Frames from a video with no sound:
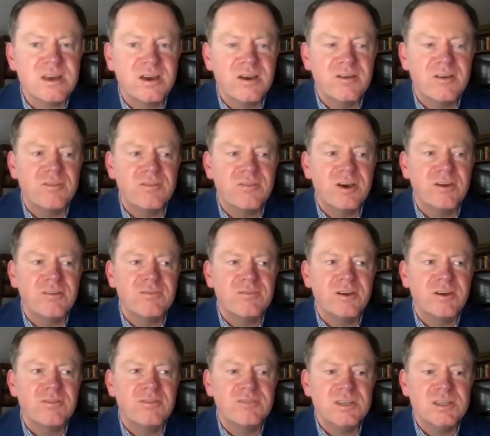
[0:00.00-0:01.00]

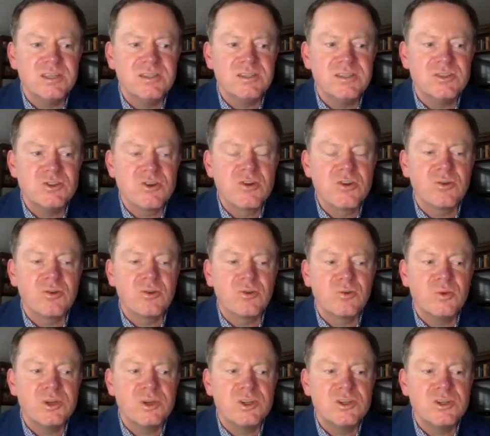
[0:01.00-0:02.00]
of these
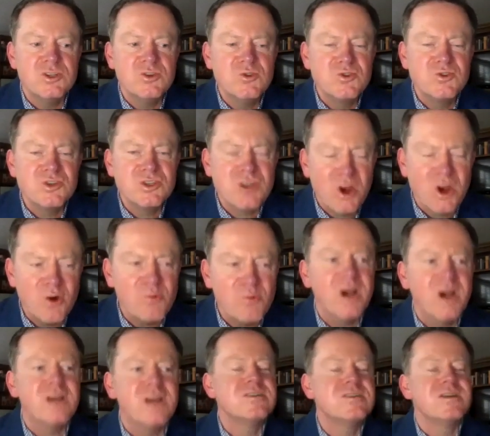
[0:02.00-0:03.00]
journals, which do so
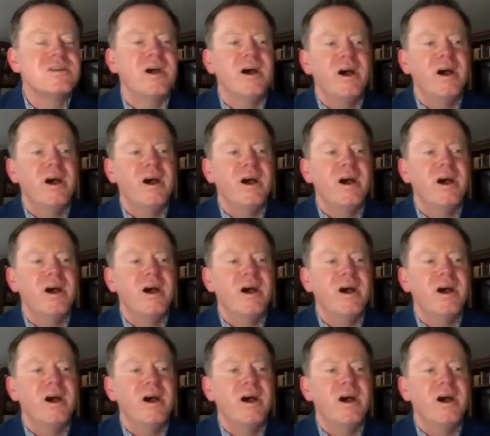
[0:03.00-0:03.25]
much.